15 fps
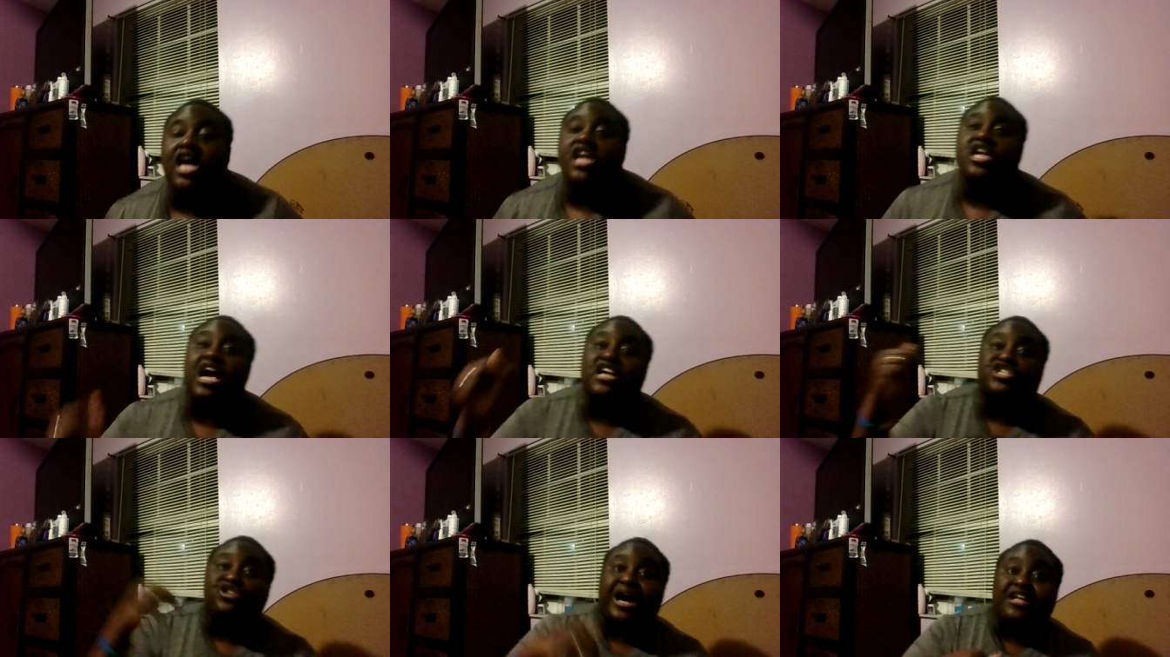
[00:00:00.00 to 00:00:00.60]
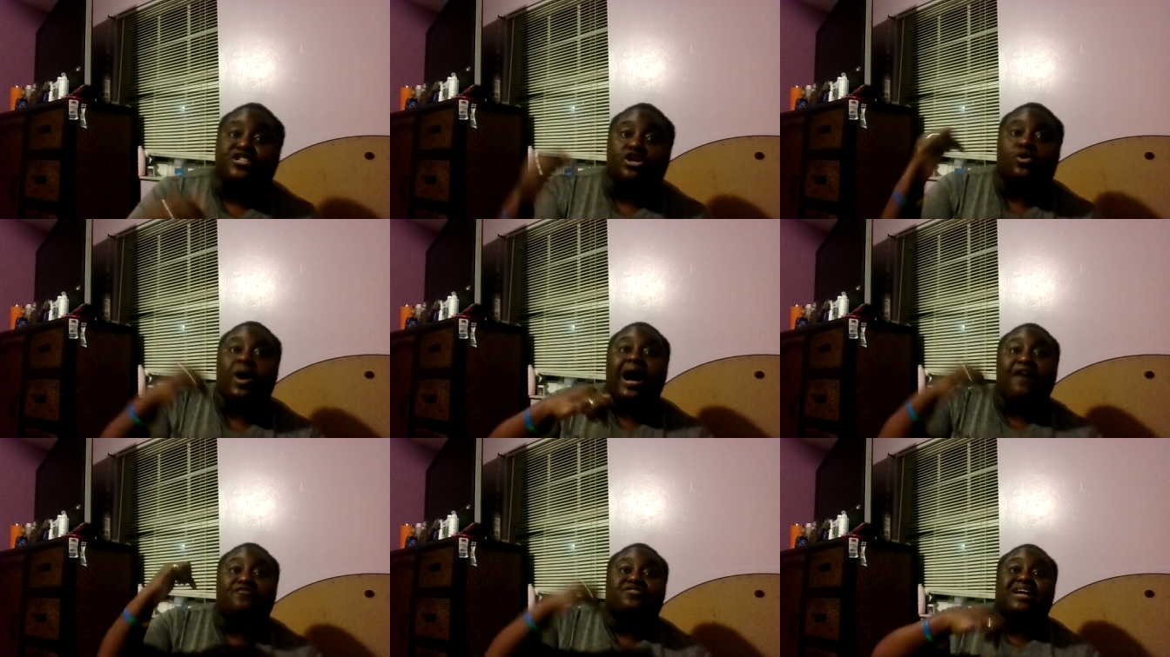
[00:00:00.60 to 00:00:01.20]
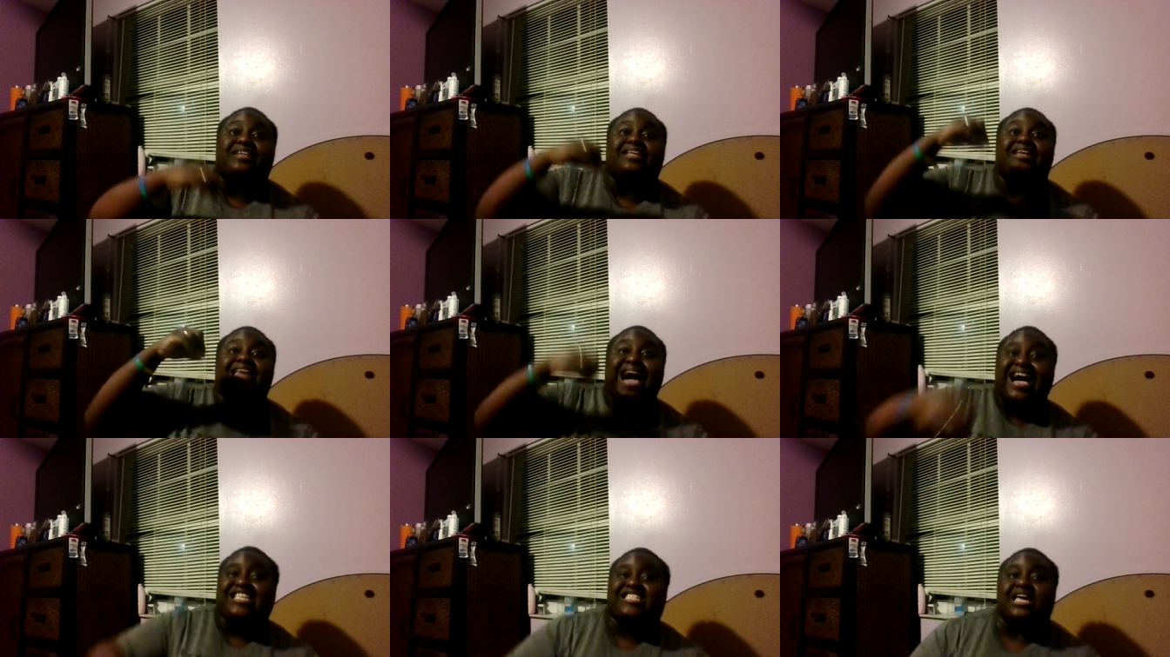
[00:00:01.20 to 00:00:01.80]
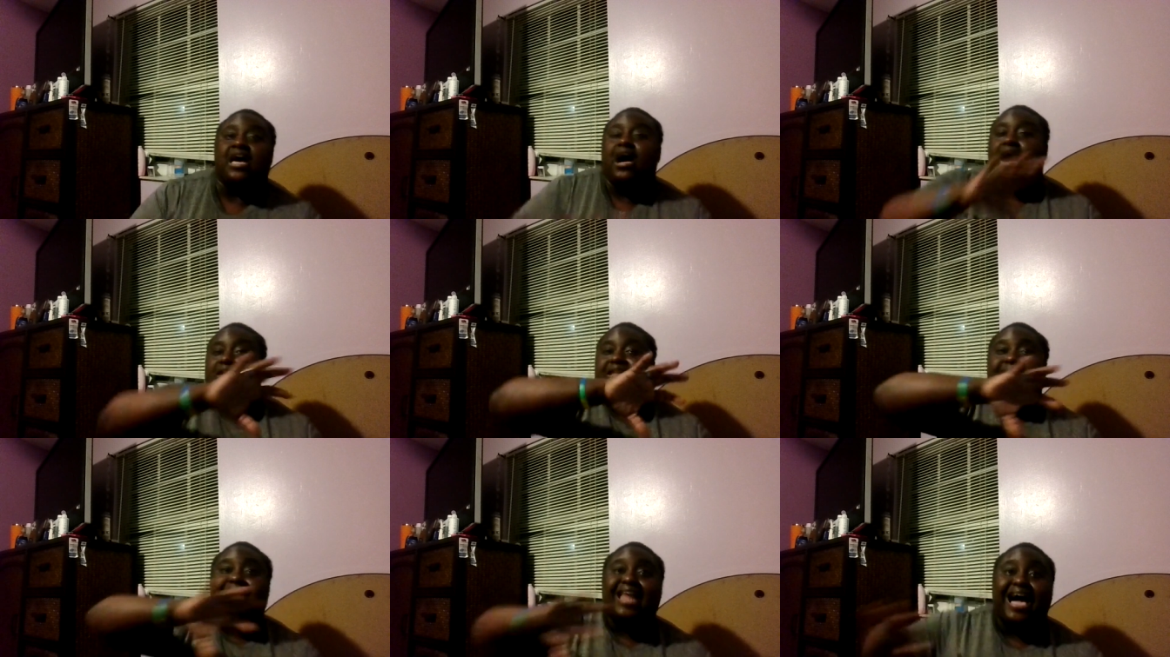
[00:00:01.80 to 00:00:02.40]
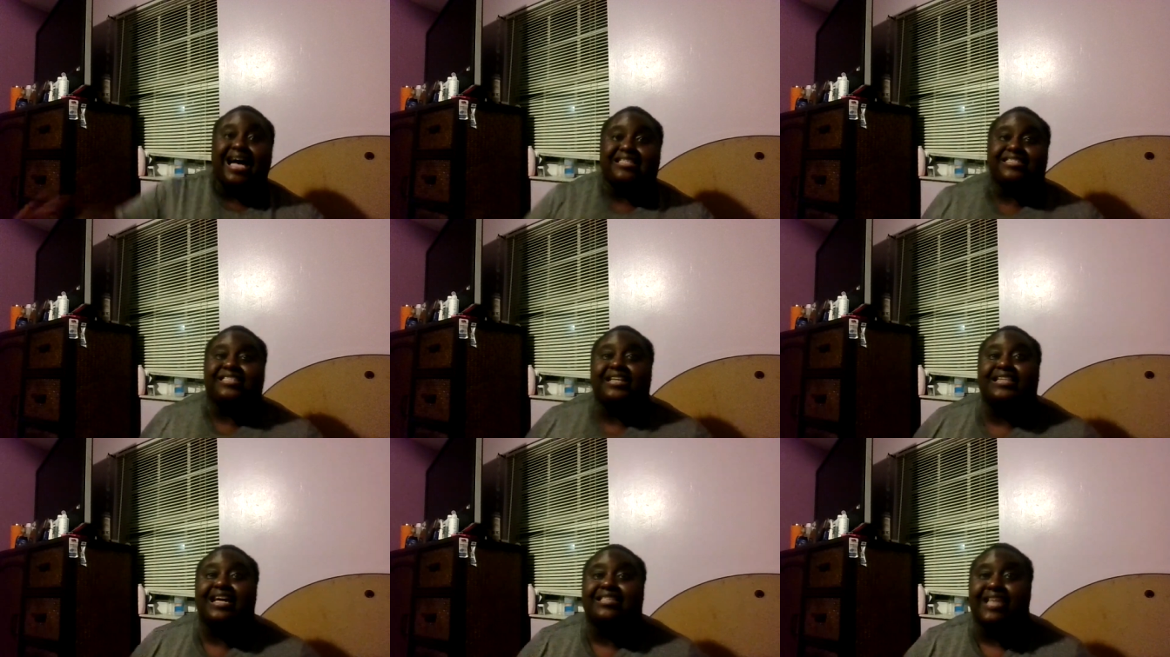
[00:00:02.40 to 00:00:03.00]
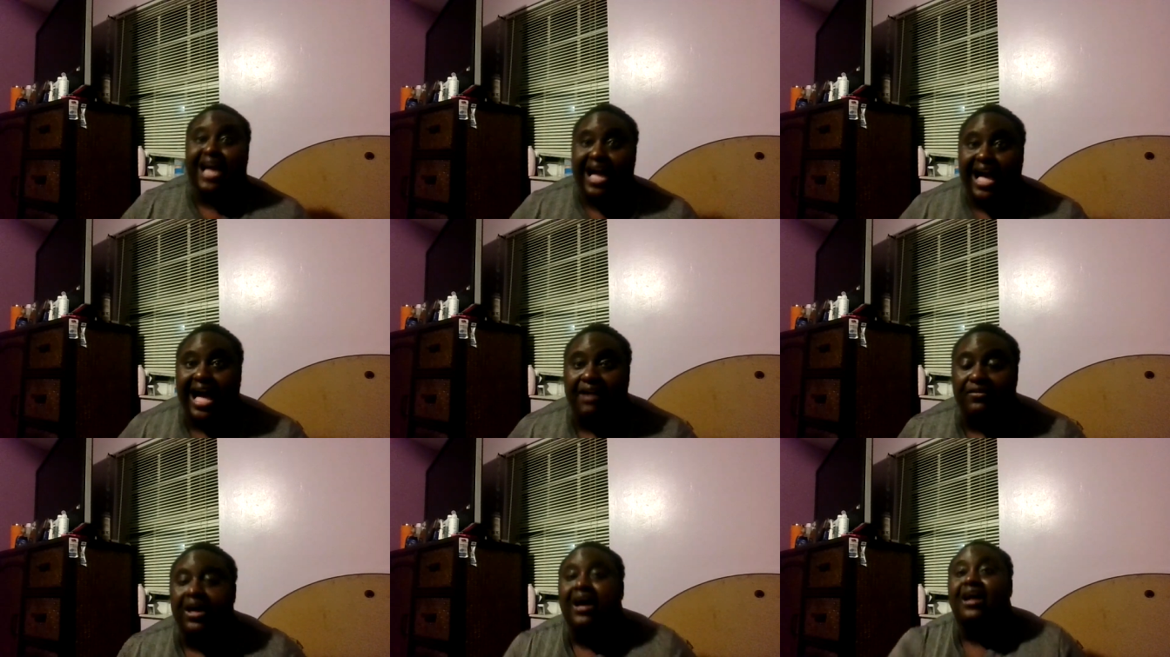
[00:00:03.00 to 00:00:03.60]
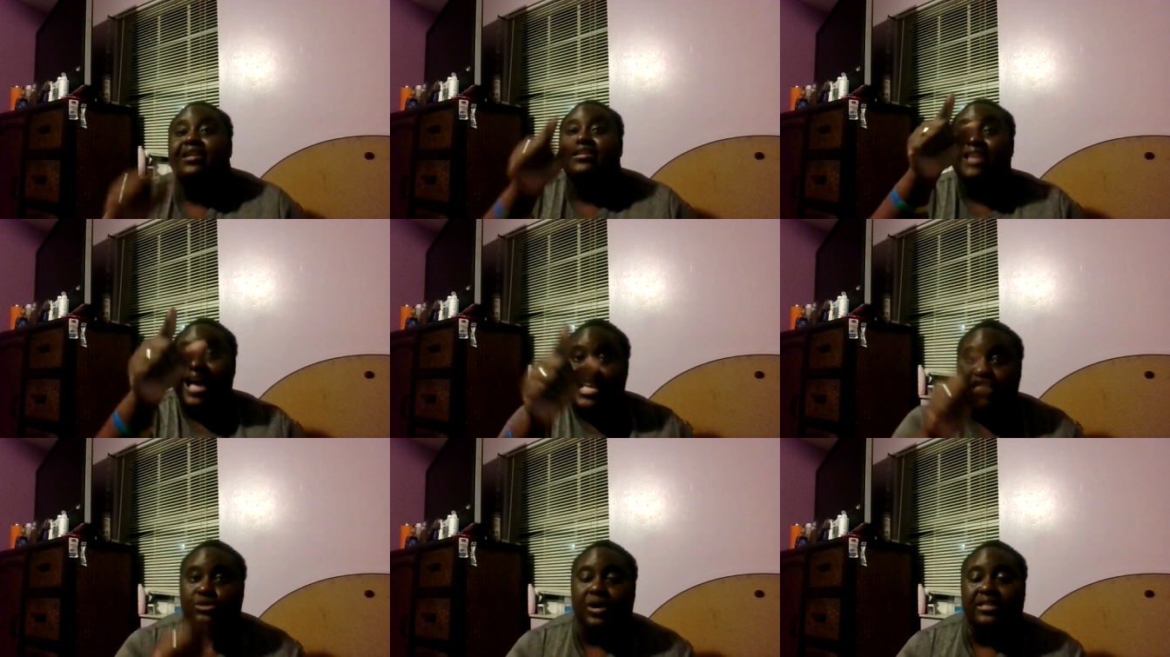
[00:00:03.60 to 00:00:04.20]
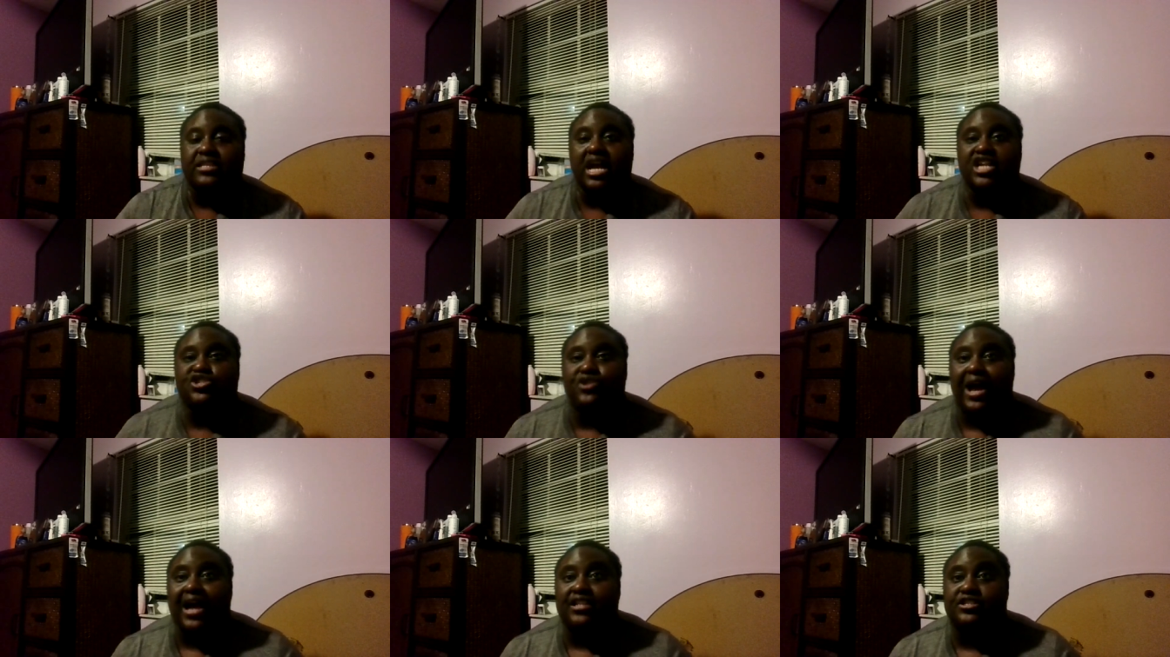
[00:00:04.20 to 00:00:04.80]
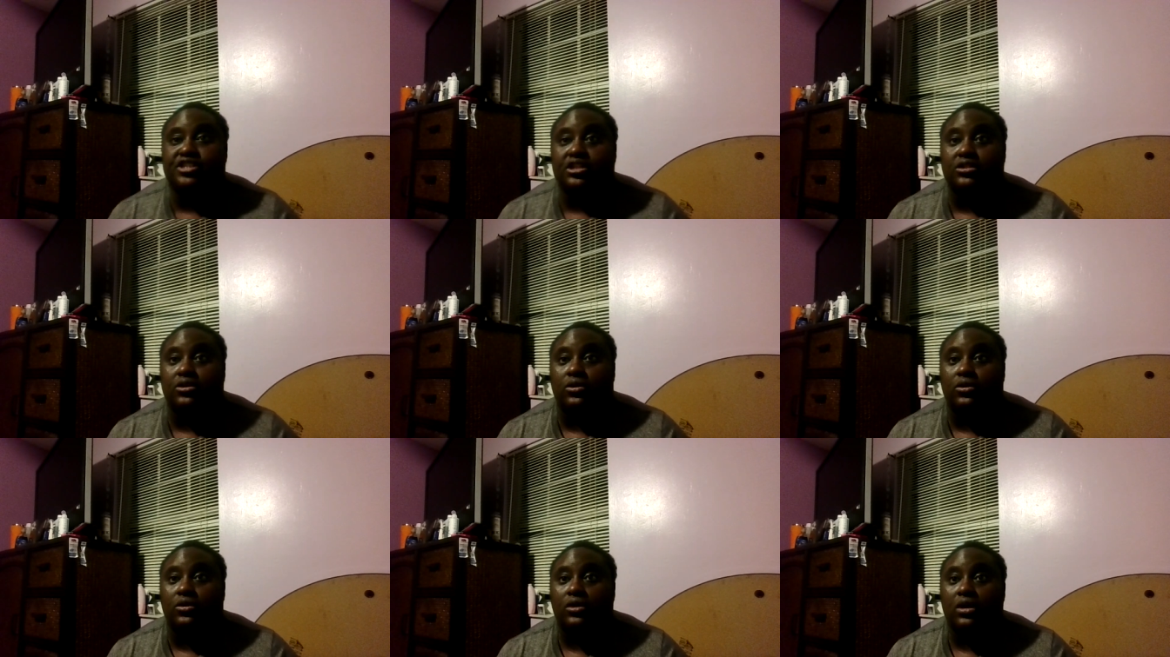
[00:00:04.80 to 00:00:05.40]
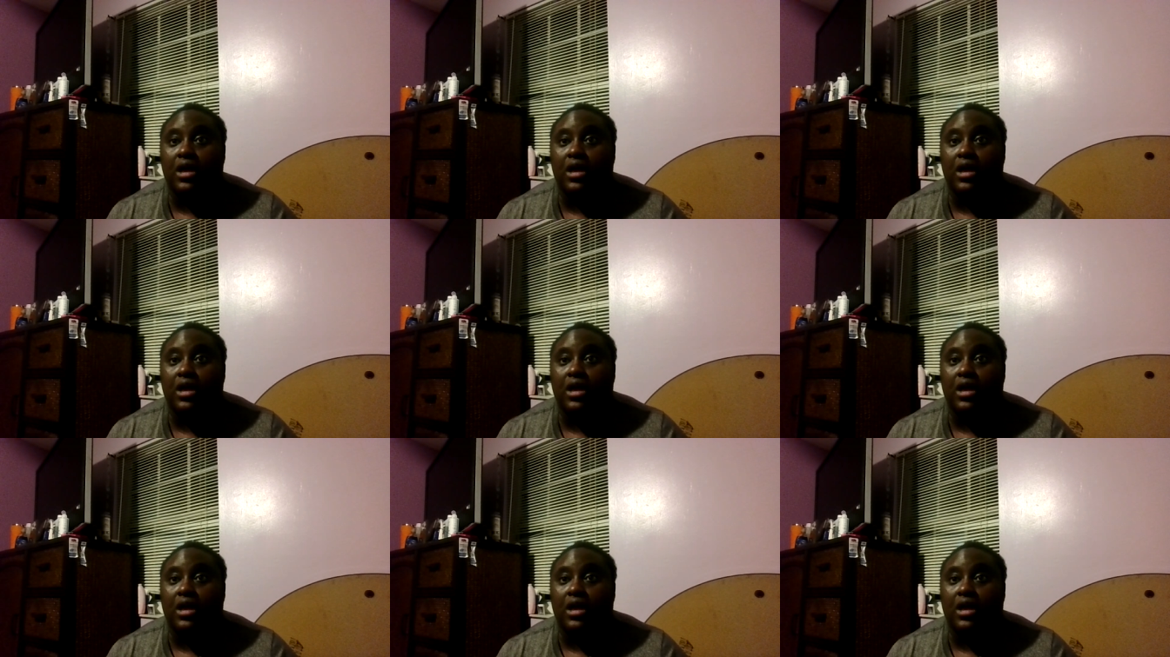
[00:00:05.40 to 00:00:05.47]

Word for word: You're trying to go after the last uh, the last thing that I have. That's what you're trying to do.